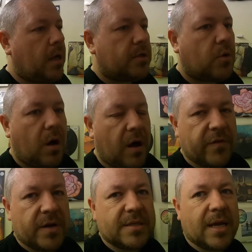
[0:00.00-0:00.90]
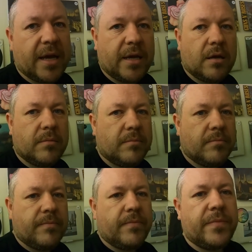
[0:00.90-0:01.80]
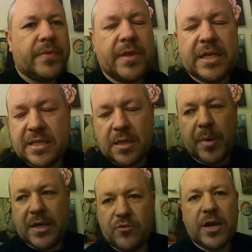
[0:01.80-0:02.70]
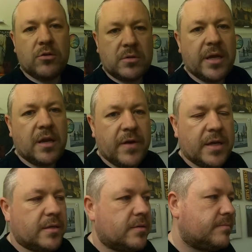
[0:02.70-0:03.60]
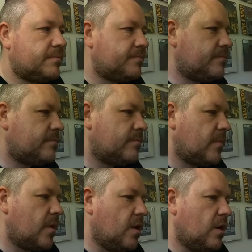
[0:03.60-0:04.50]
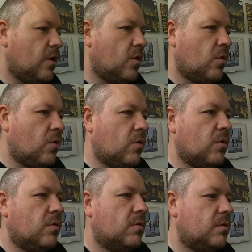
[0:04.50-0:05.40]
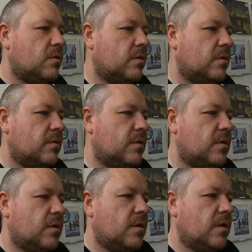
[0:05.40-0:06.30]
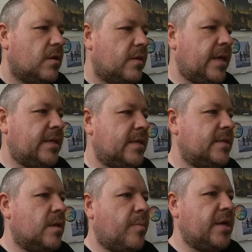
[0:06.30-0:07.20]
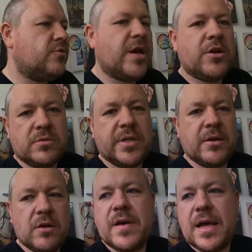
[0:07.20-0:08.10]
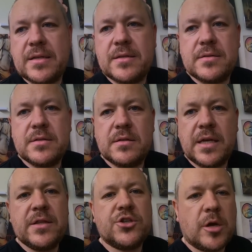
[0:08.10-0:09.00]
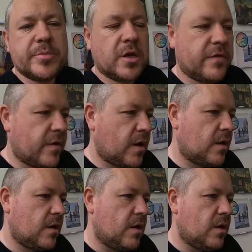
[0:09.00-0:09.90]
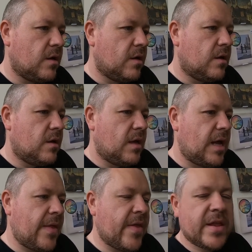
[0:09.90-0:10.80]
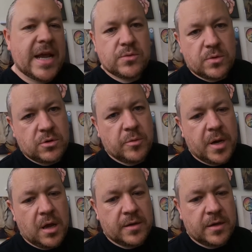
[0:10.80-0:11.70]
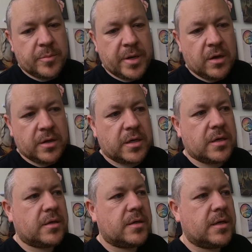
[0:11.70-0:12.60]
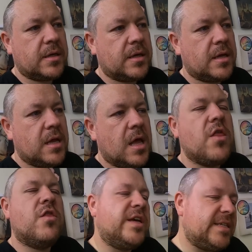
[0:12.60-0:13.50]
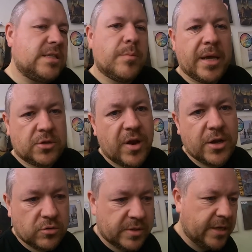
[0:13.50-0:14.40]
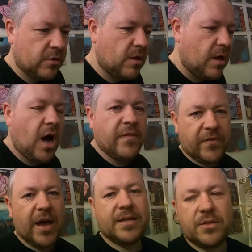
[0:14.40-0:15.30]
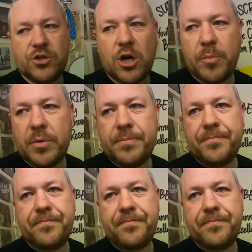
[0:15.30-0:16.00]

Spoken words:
It's quite often I say, this is the best record deal I've had. Or, this is the best record deal I've had in the shop so far. And then the next one will come along and it'll be like, this is the best record deal I've ever had in the shop.